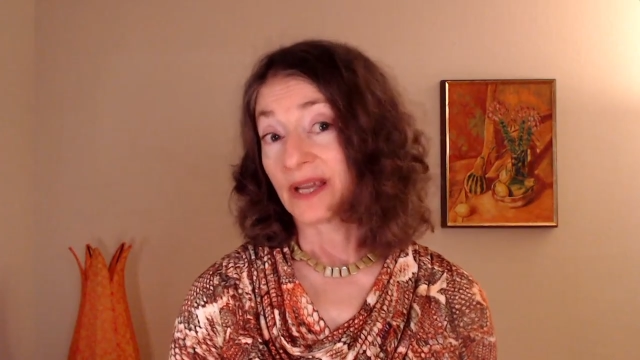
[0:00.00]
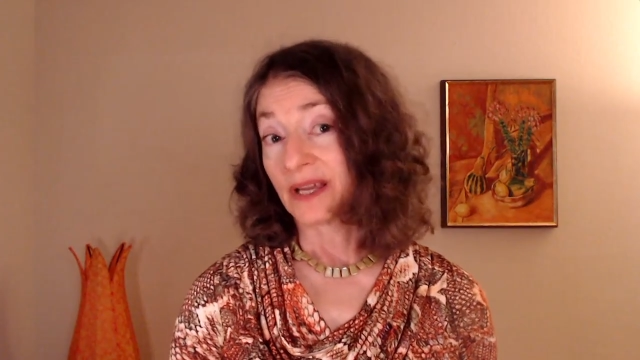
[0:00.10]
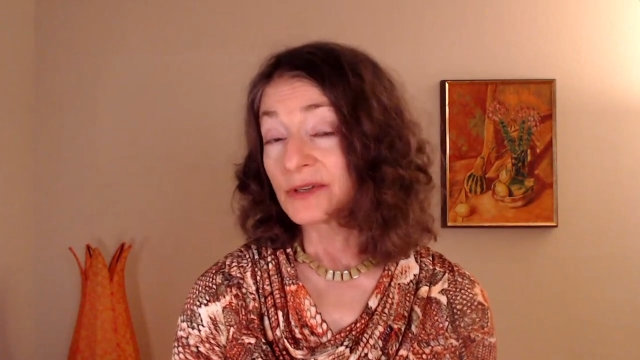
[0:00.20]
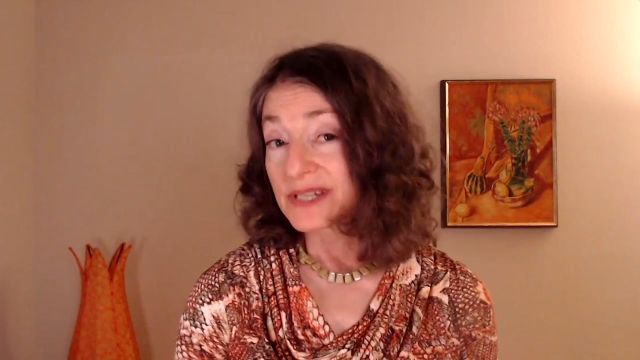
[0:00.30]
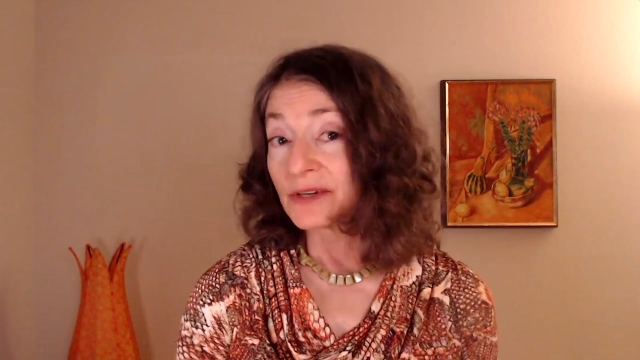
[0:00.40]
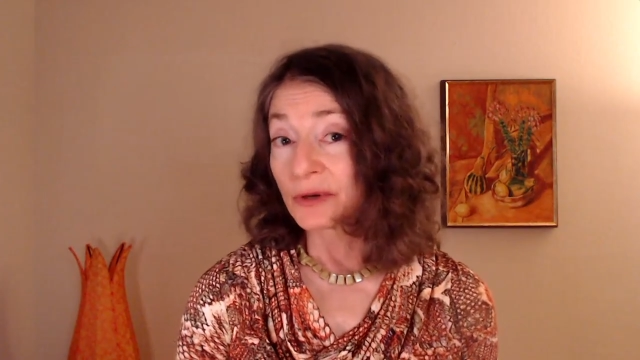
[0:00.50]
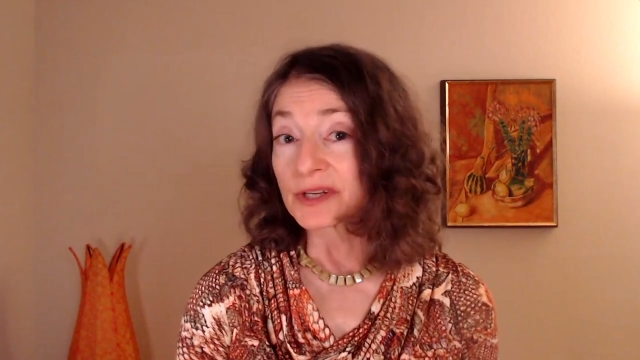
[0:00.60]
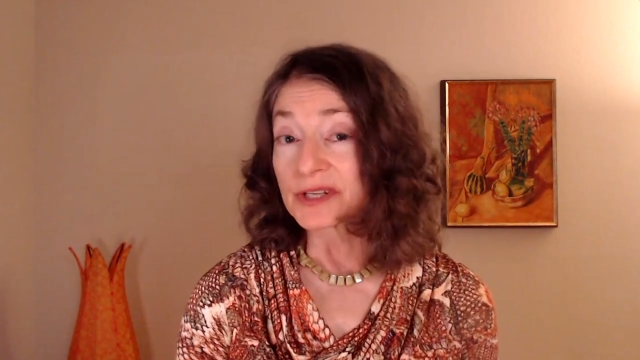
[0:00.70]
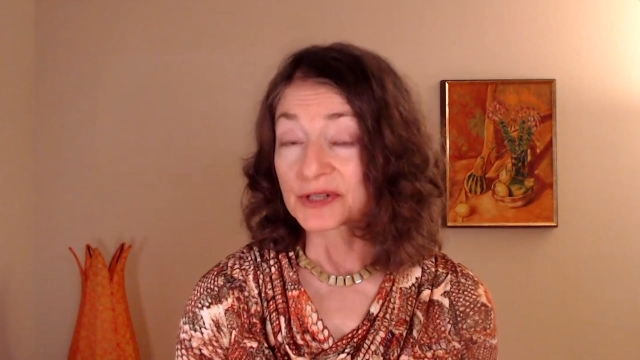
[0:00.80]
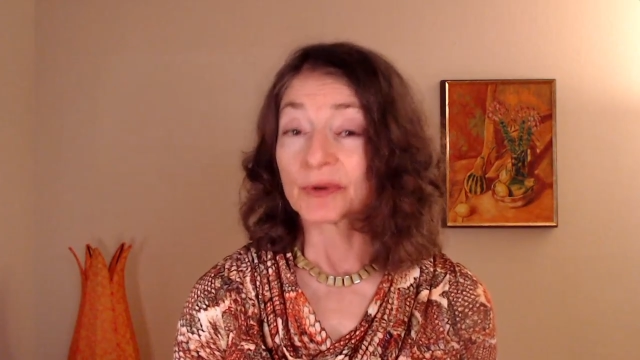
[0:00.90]
Well, I
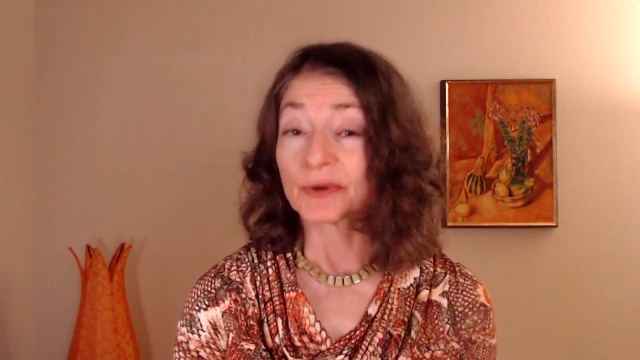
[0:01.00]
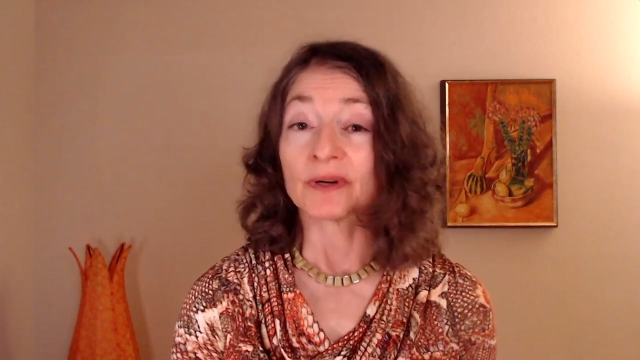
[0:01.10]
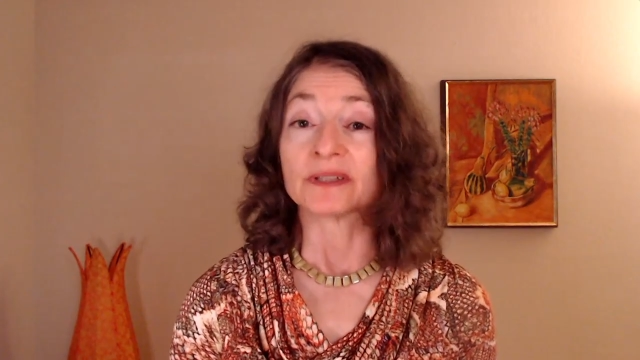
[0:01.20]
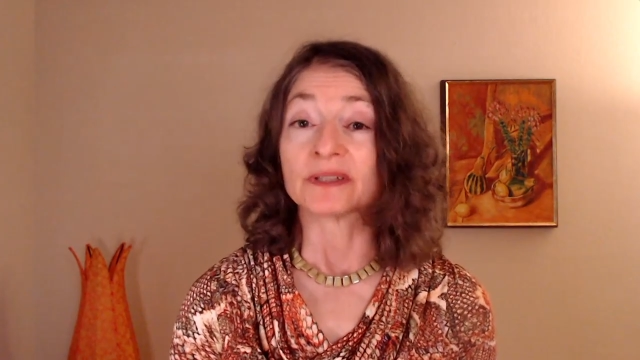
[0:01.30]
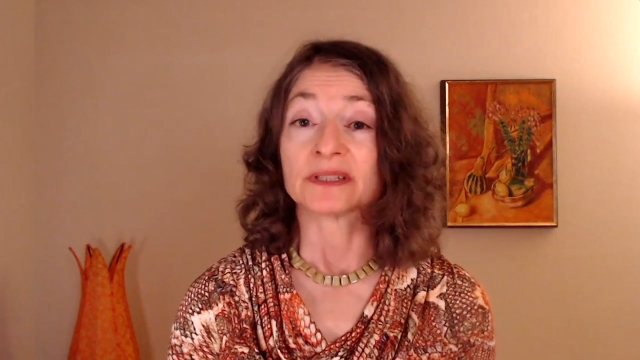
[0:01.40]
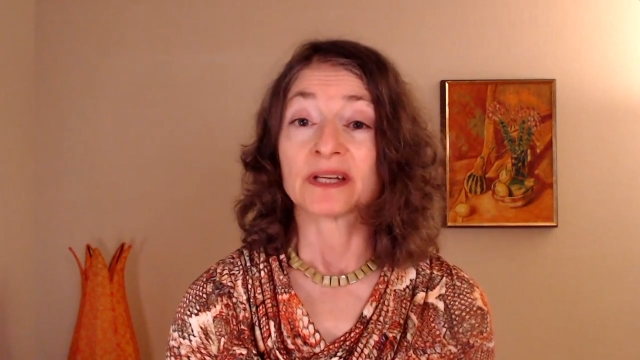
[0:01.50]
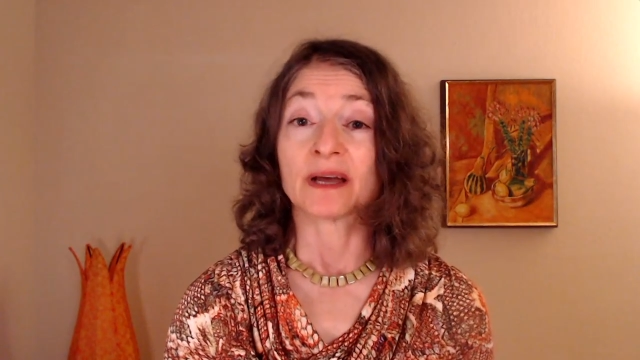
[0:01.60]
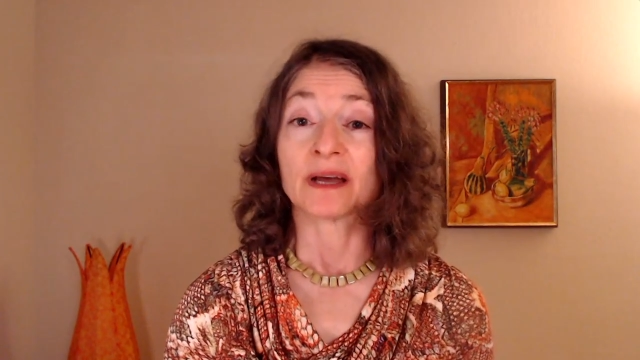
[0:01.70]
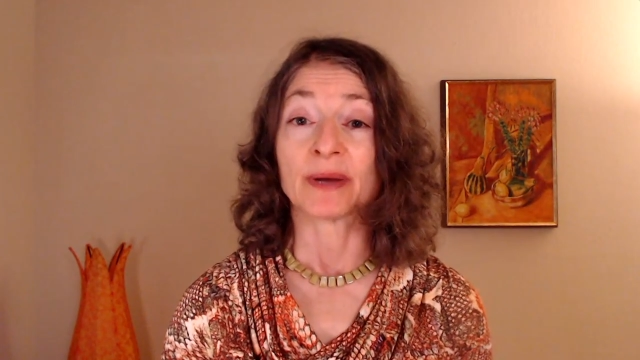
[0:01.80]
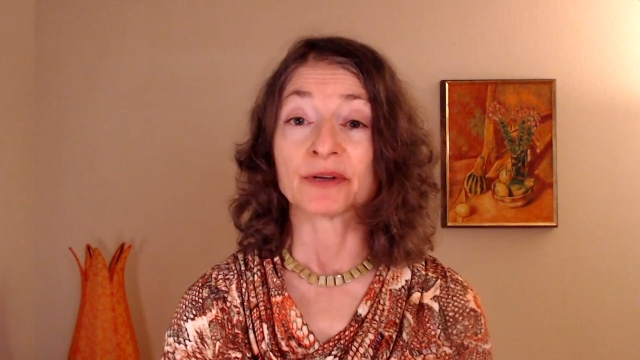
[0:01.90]
understand your concern
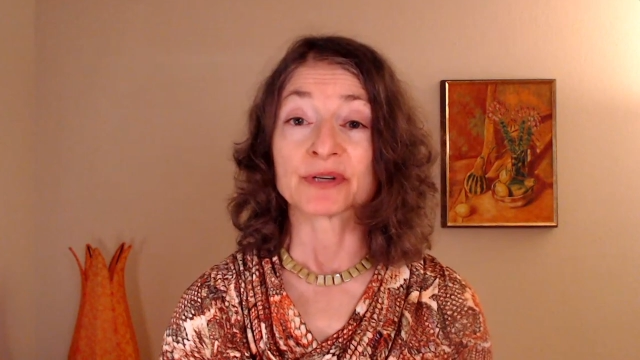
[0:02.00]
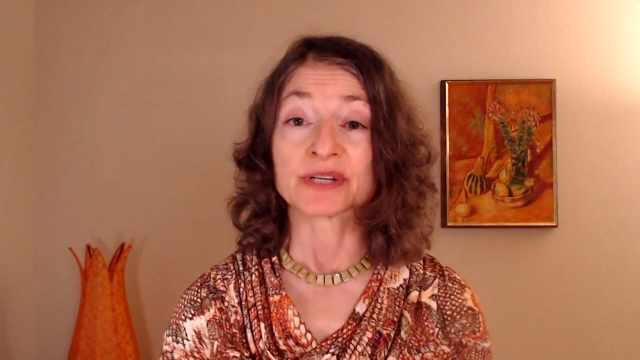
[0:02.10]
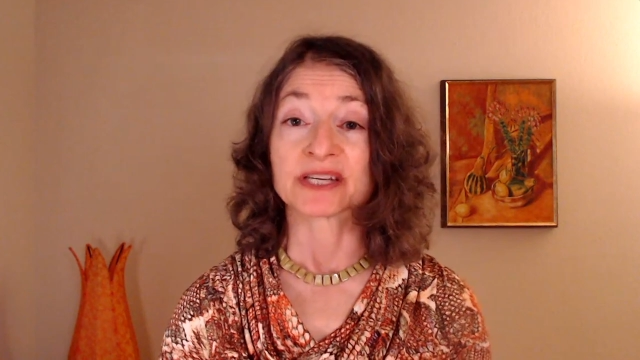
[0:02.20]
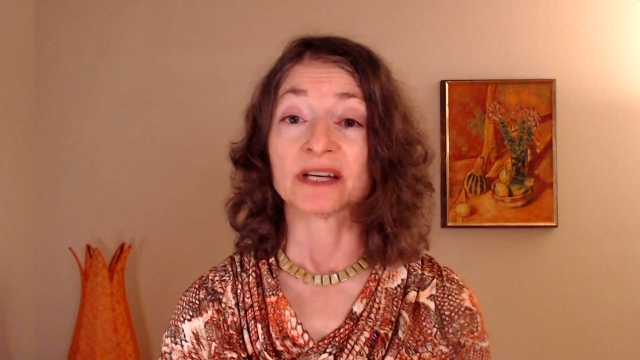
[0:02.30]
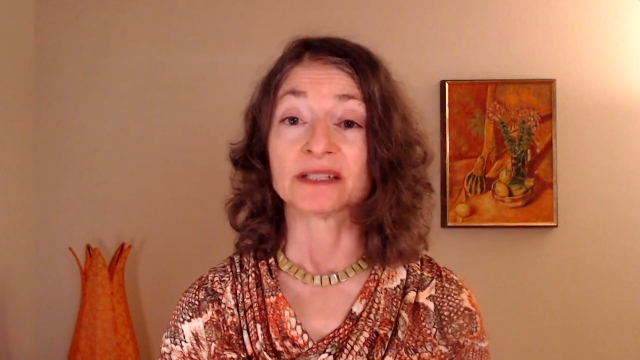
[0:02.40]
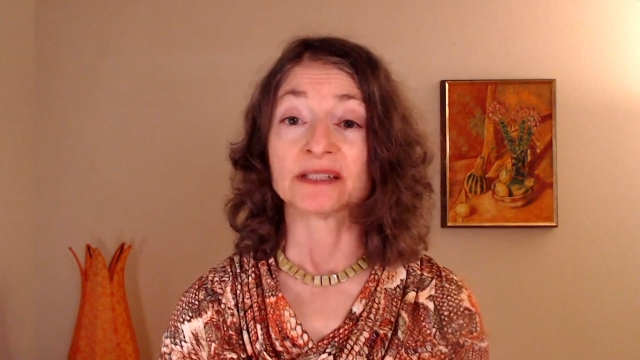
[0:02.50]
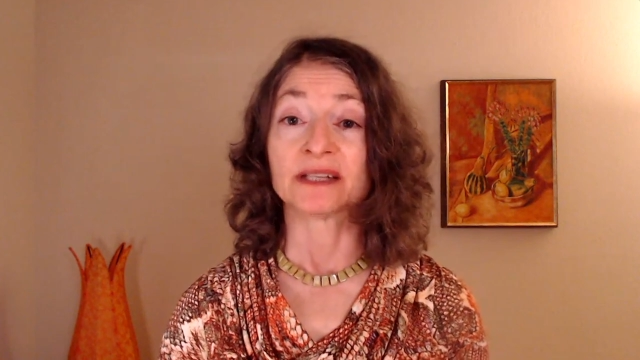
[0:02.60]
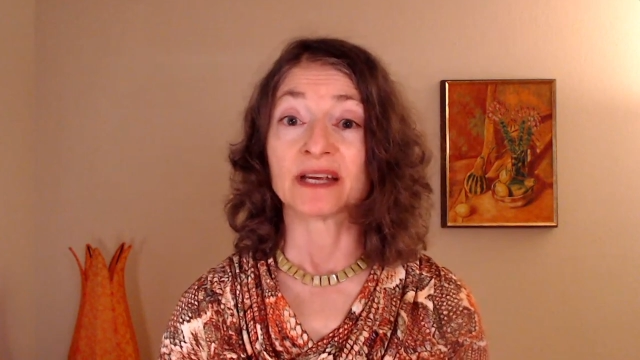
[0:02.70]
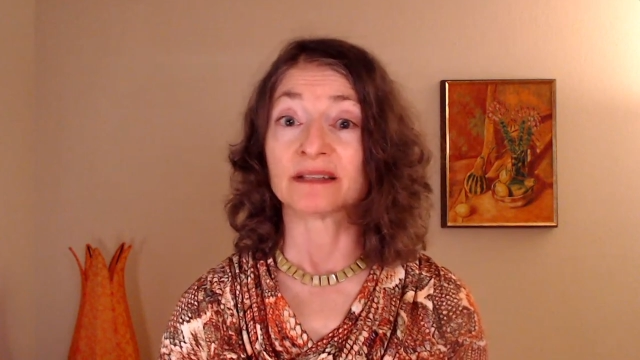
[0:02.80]
about your son,